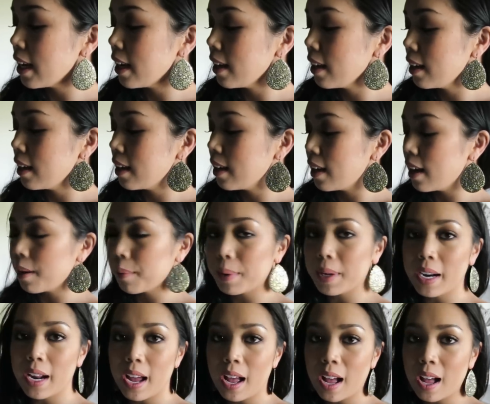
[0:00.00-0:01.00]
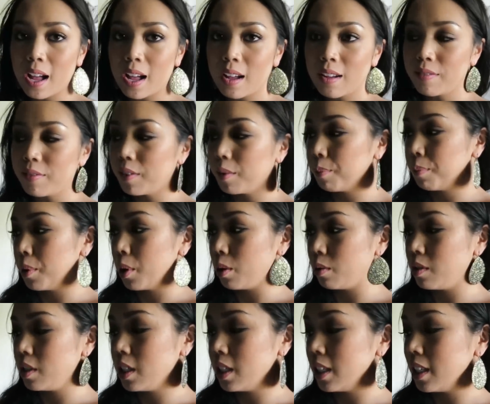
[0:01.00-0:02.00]
I'm gonna have a
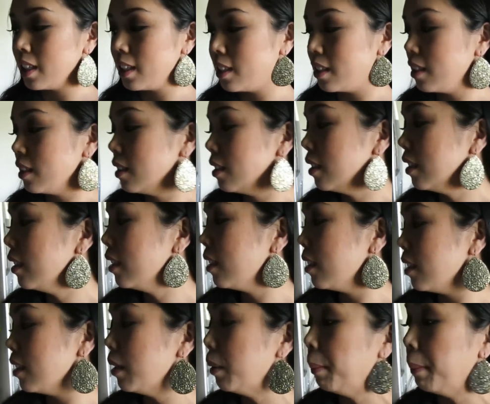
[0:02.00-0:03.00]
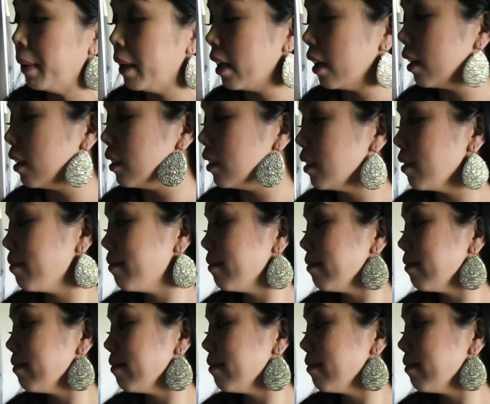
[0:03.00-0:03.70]
protein meal.